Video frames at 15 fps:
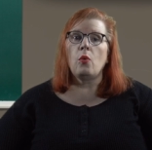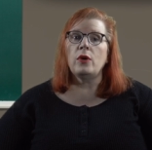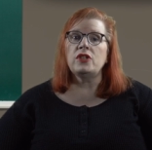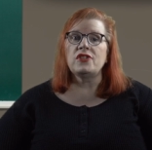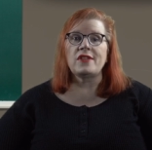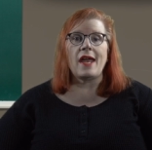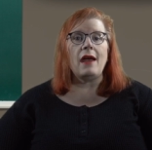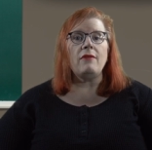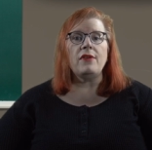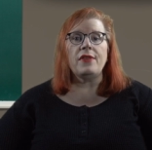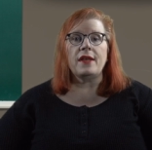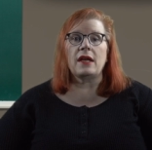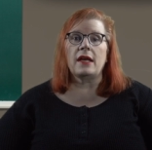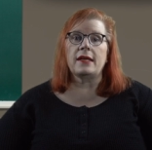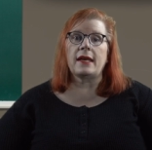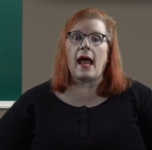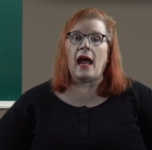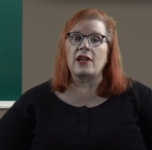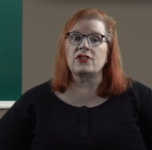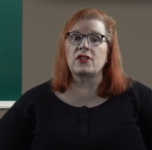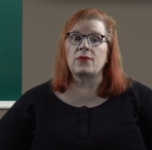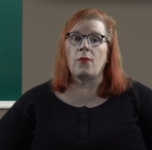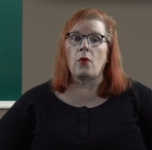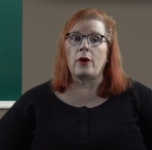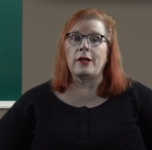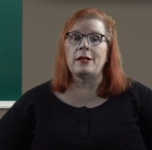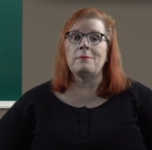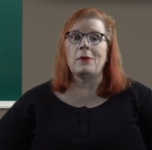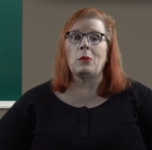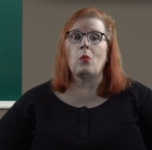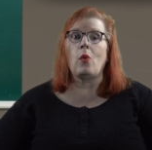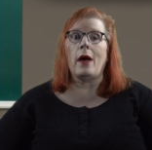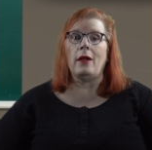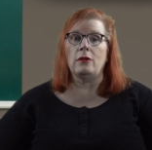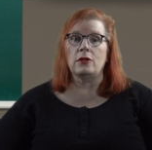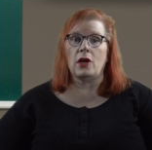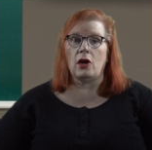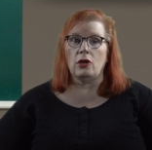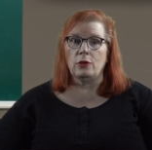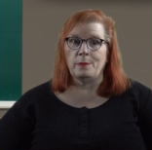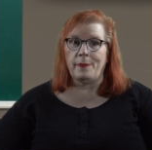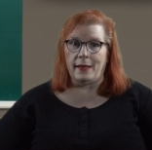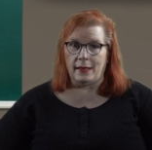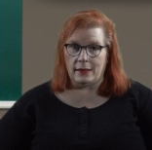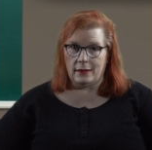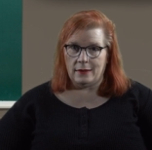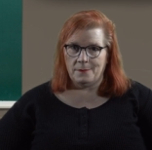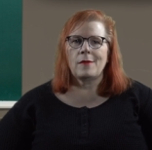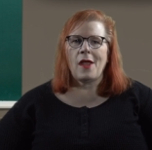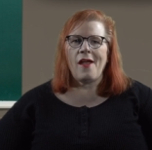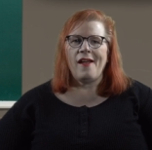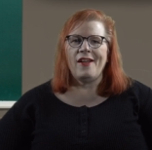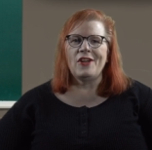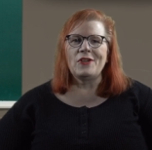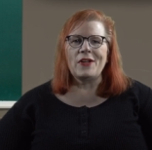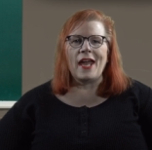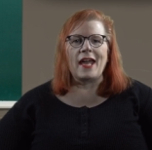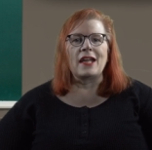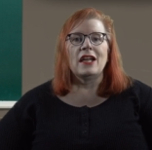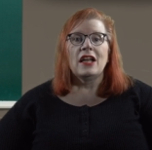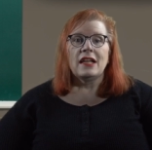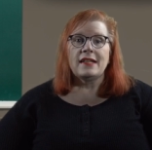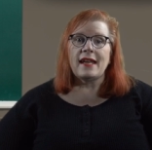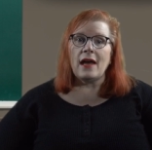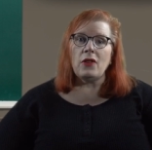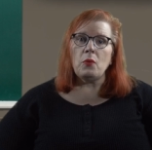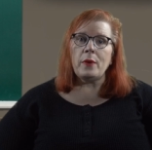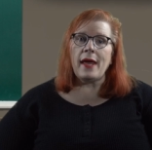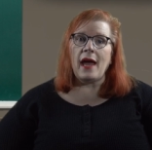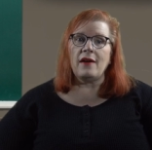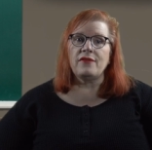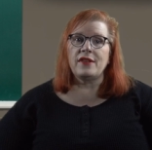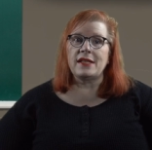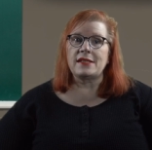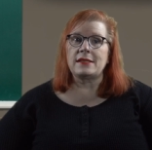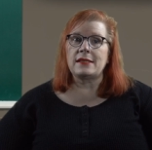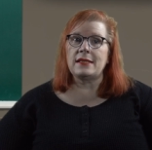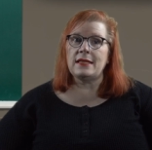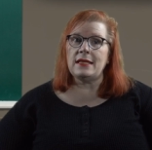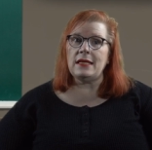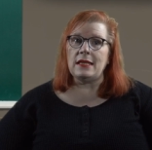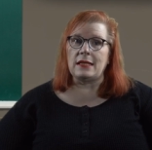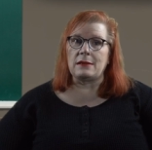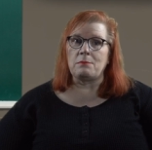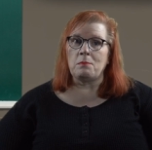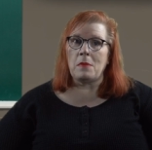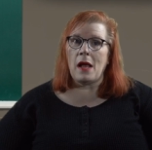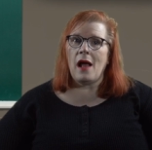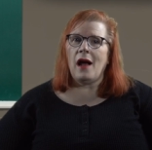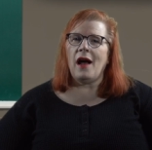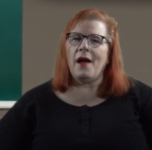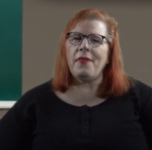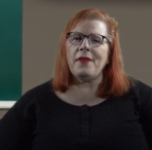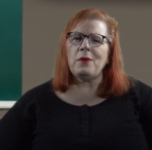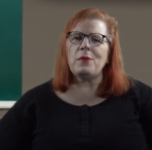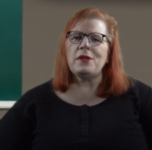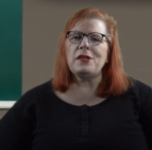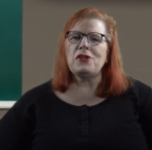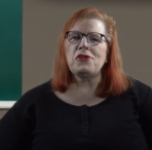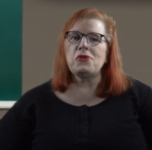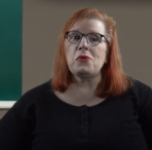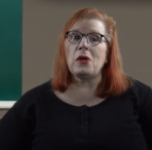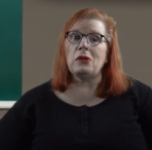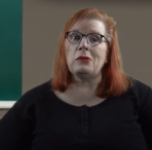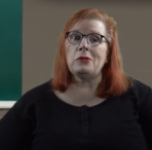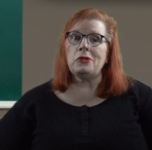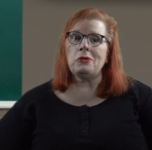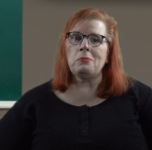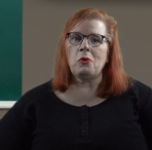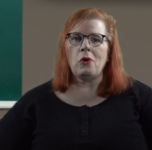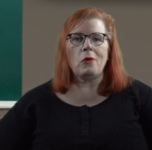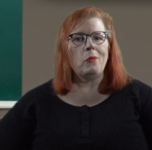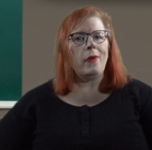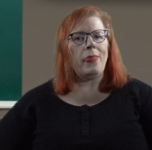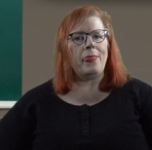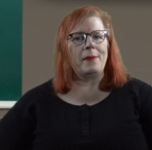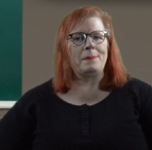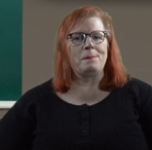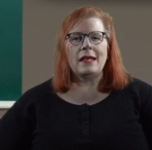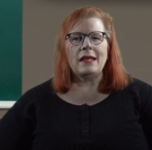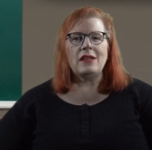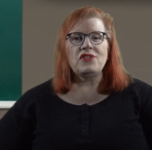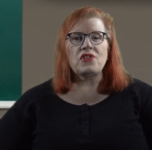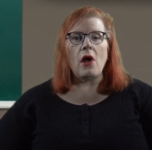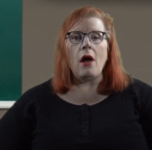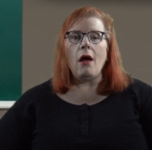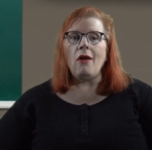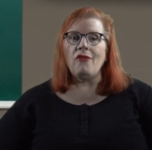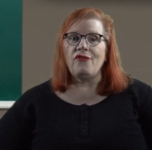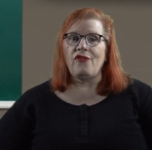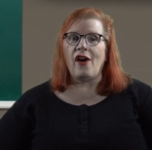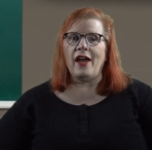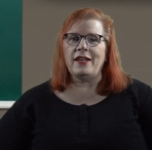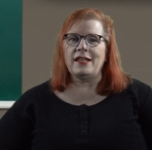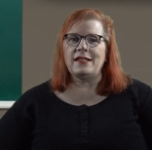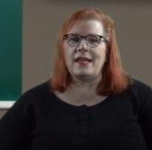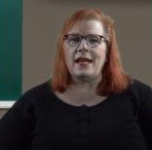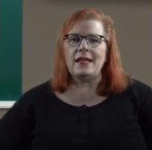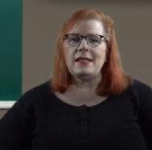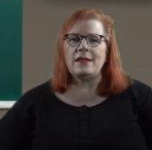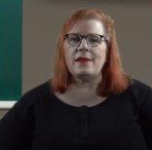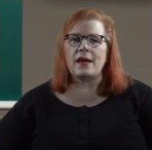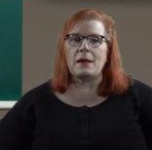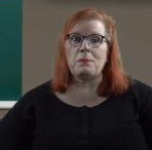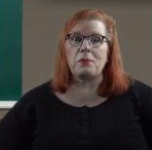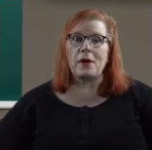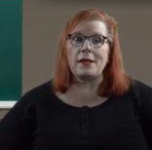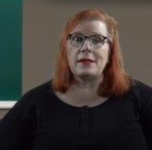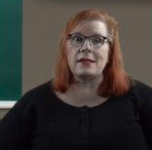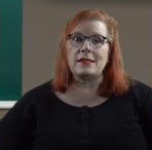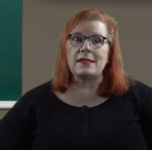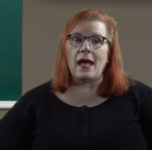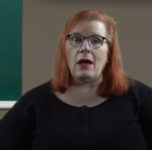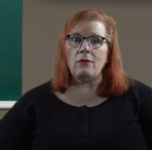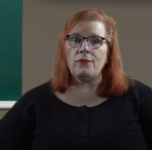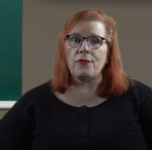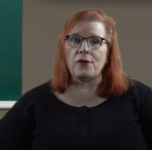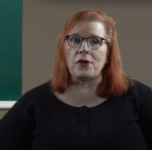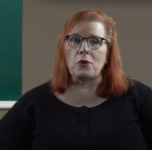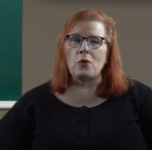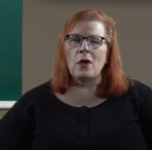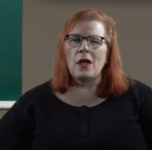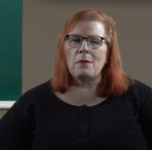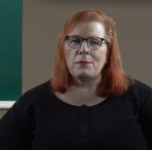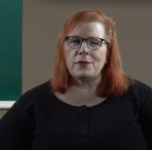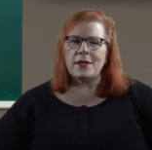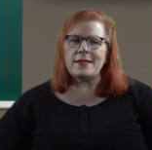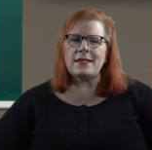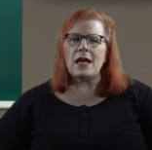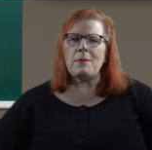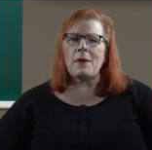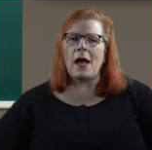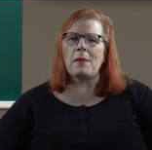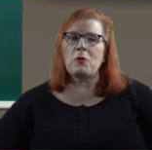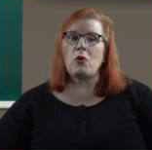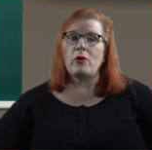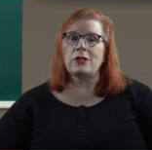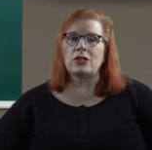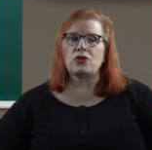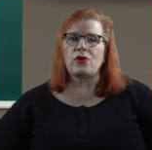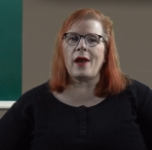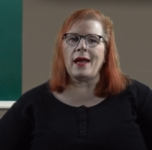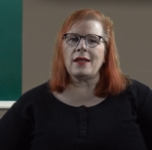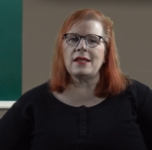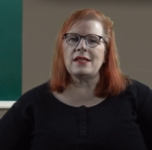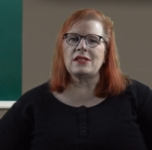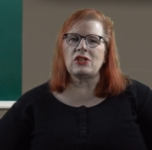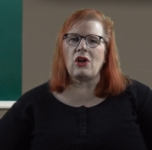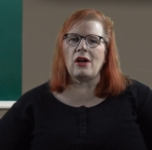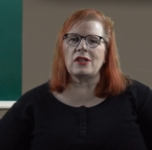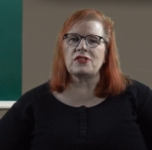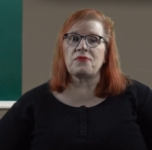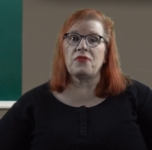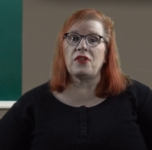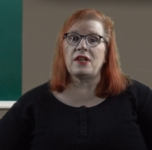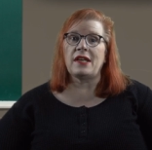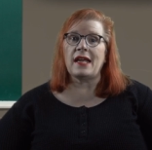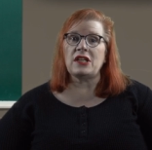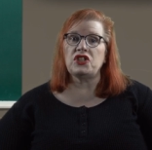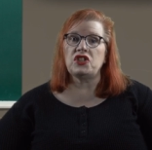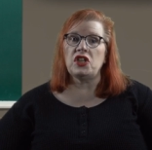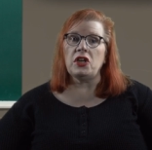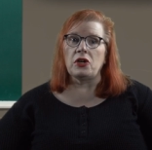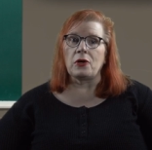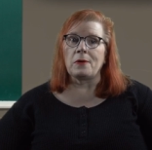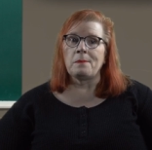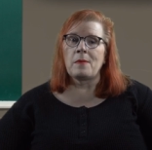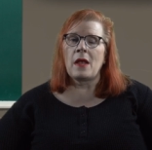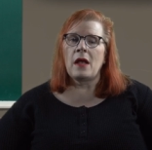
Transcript: which is everything I could ask for in my wild card pick. Okay, now that we have this team, I think we need to do a little more with them. It is all fine and dandy that I break these down for you, but this time I'm going to track these stocks for the next year,